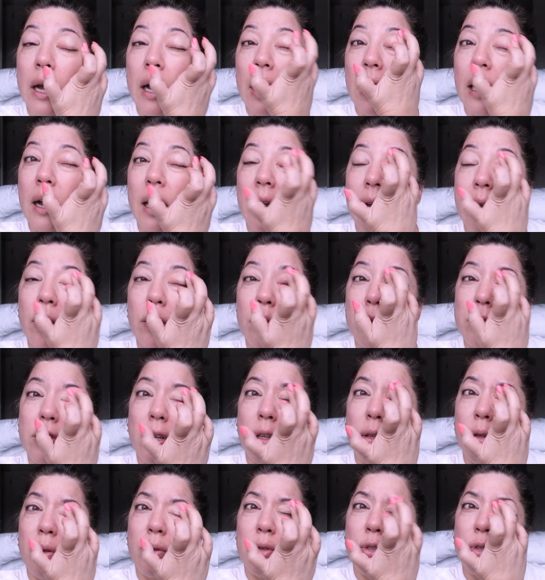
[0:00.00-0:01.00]
Uh, it
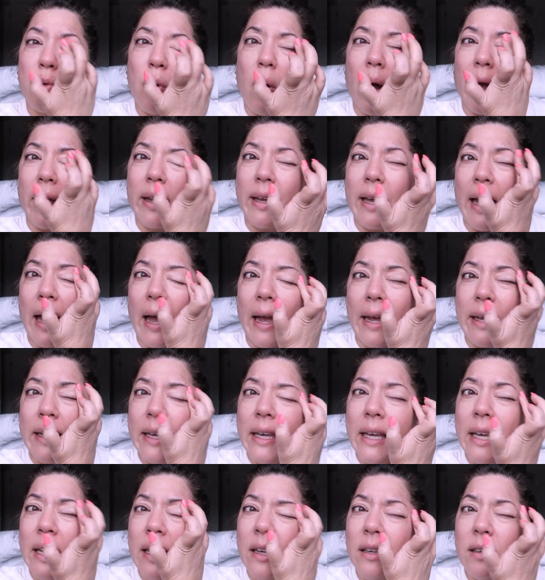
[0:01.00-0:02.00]
also looks quite
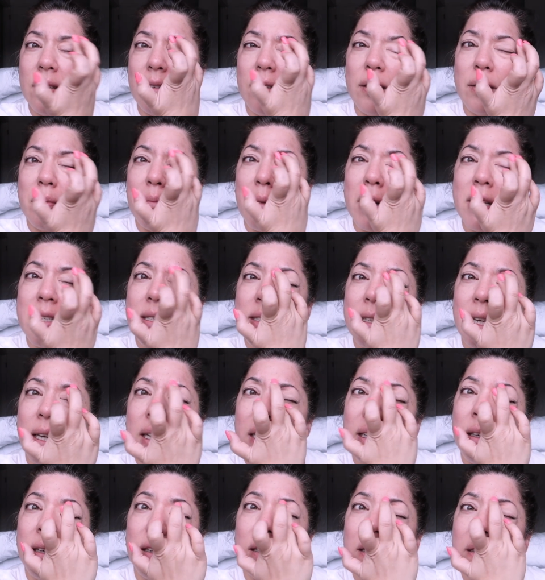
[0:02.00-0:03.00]
cakey on my
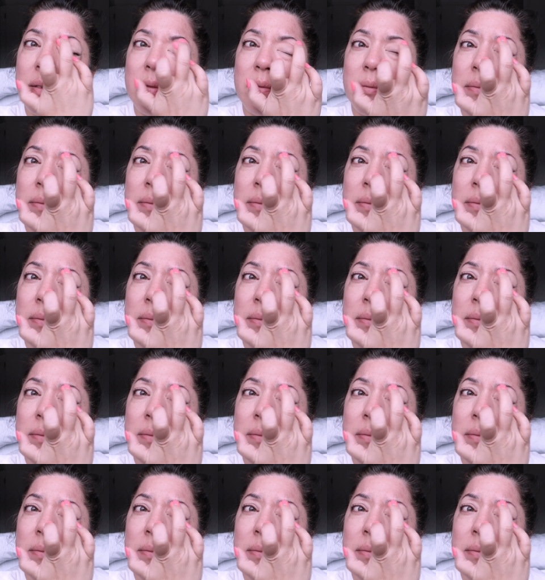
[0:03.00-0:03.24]
skin.